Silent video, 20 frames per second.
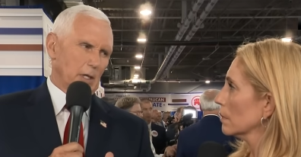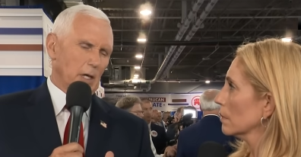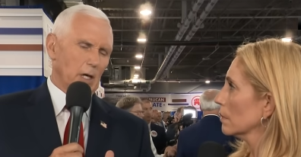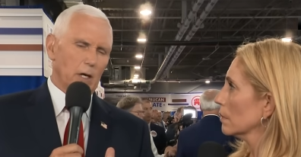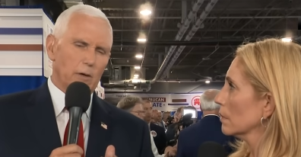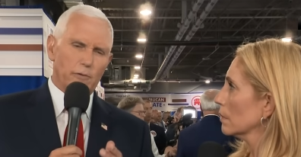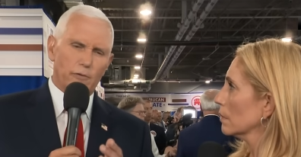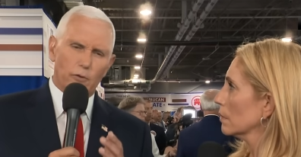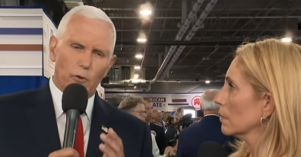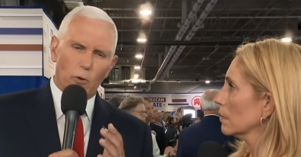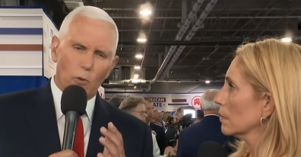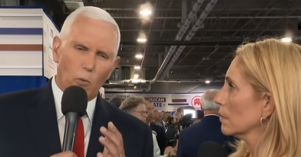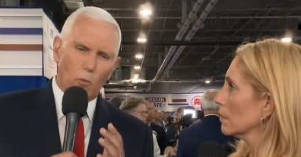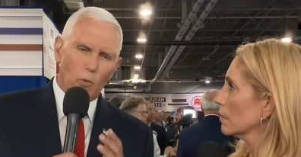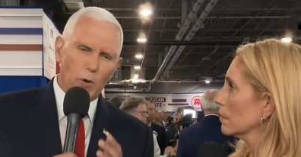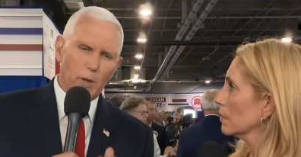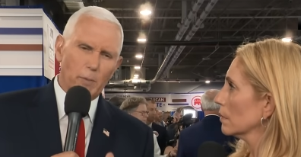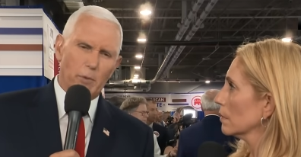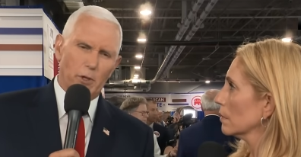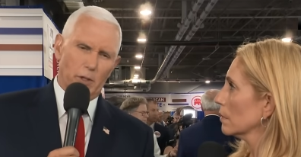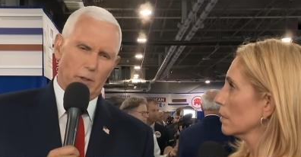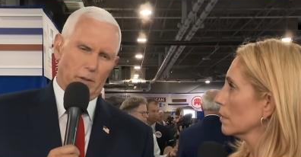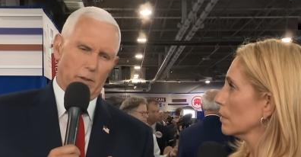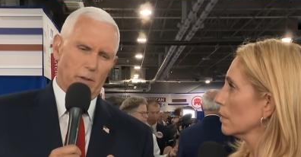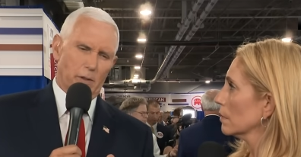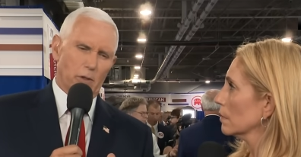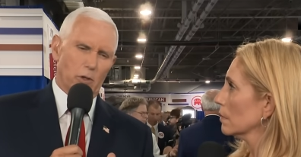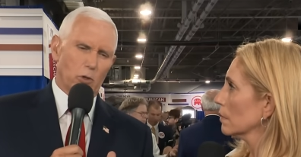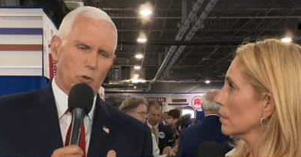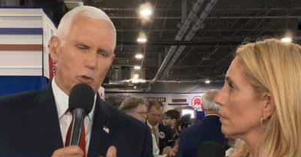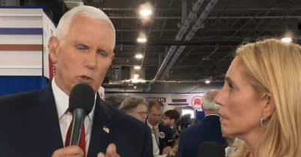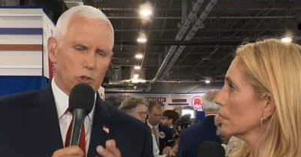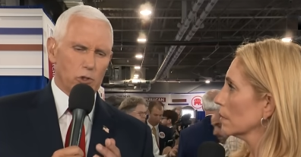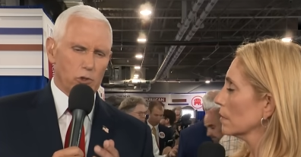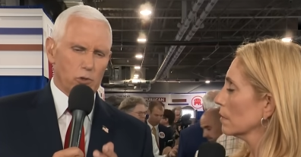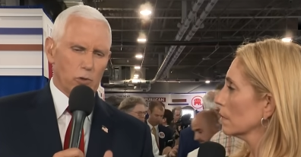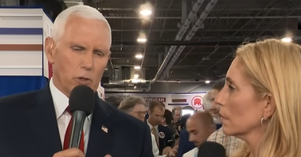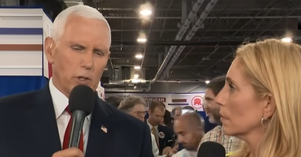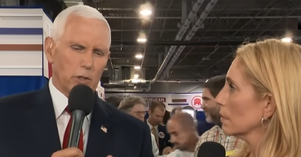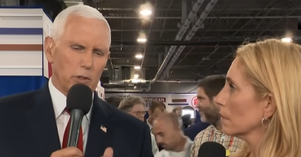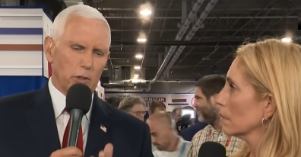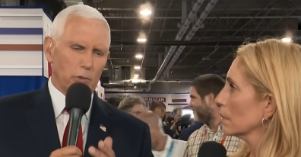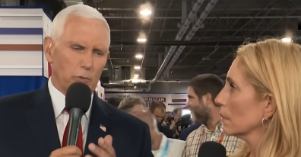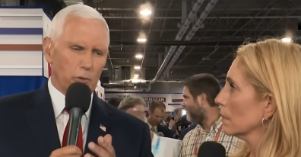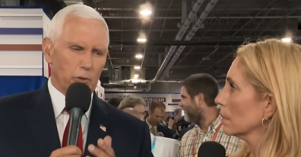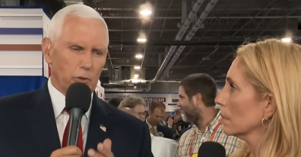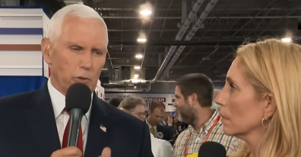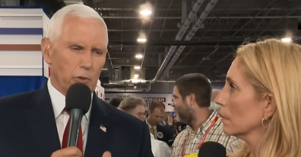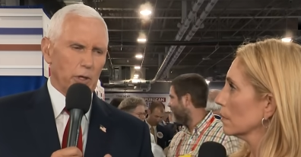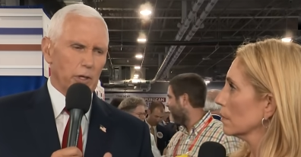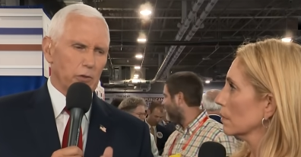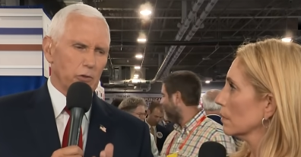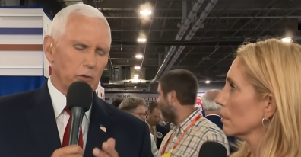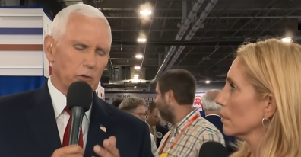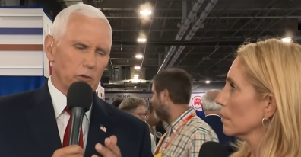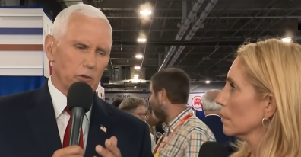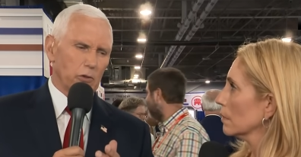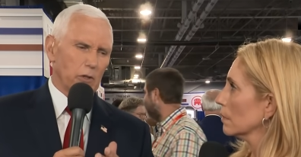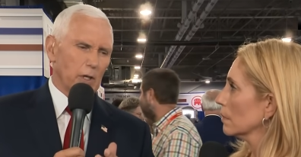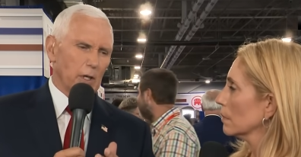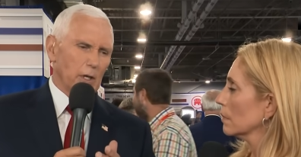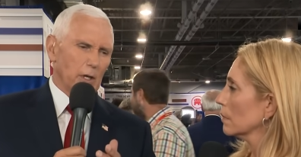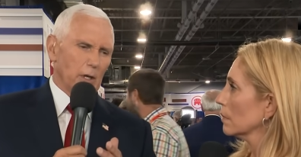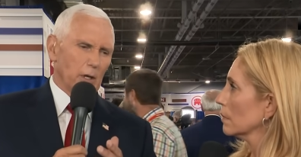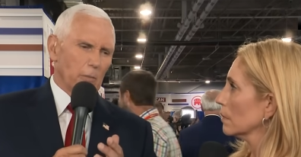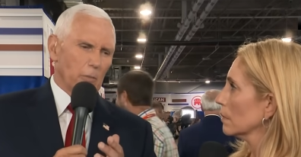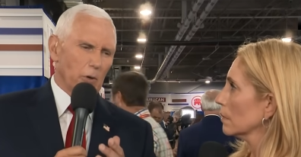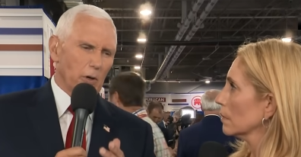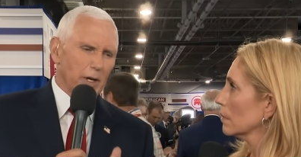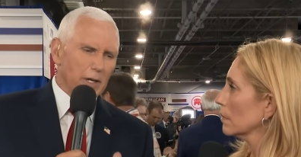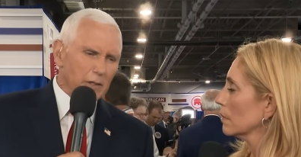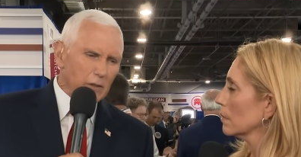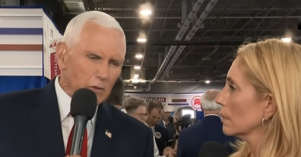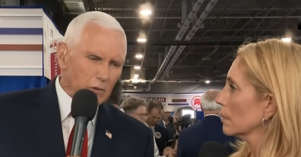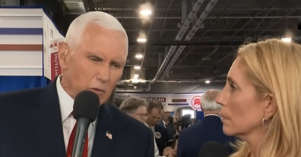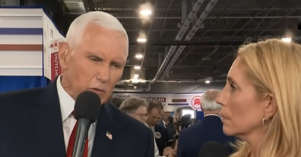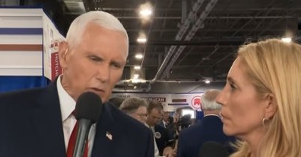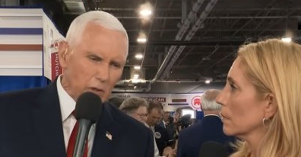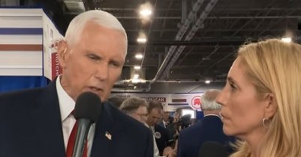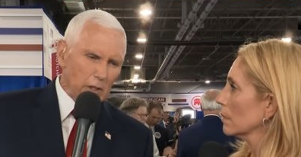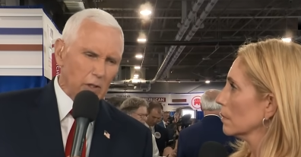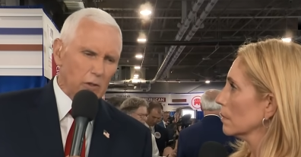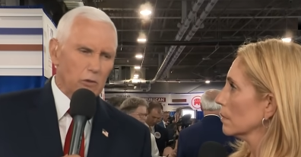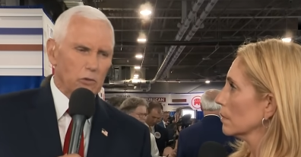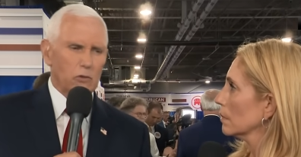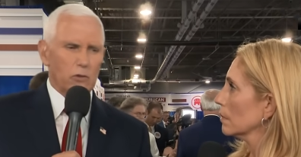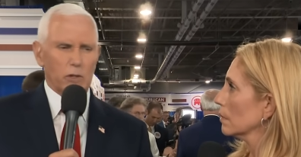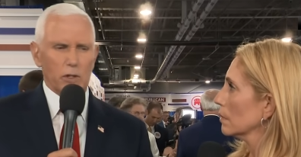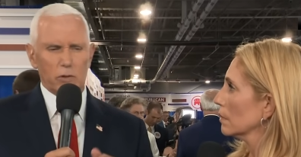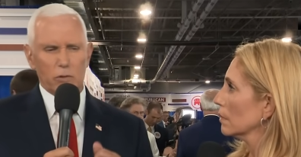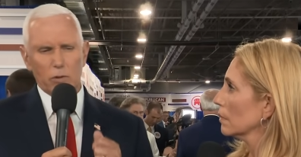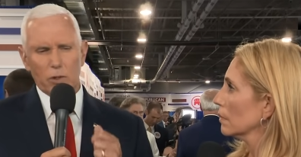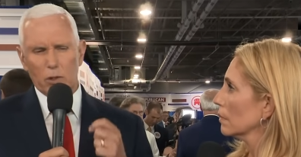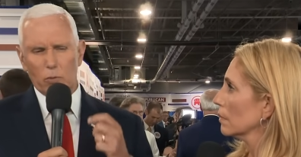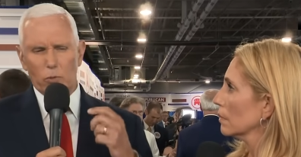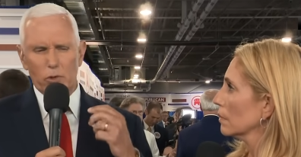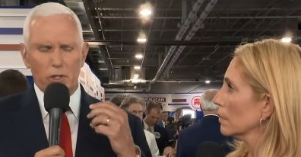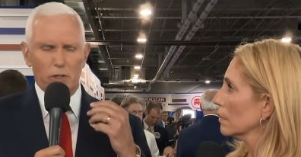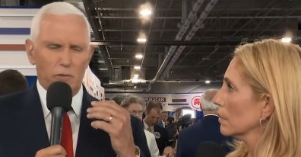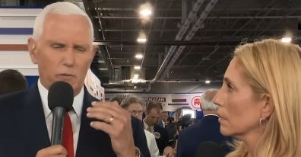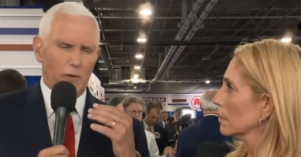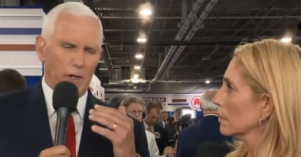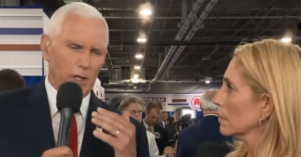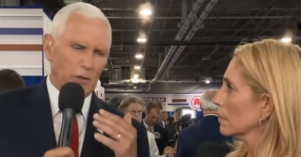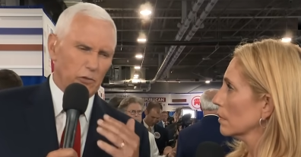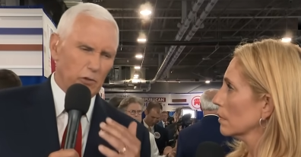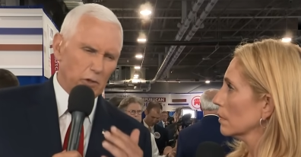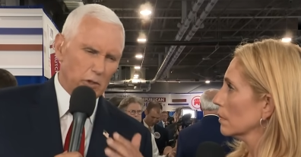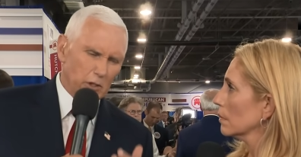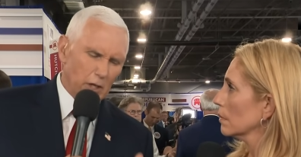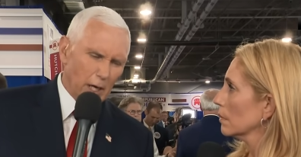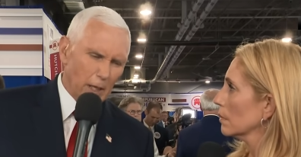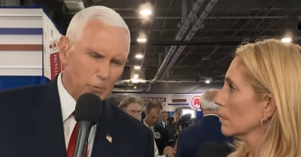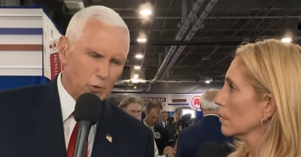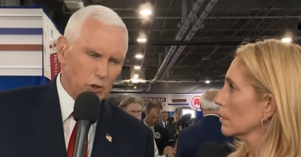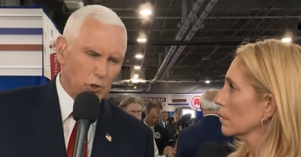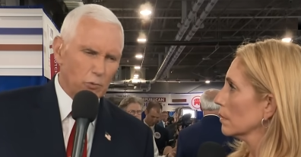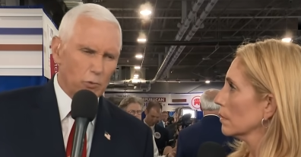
Speaker 1: uh, for women who are struggling with crisis pregnancies, that, that we advance adoption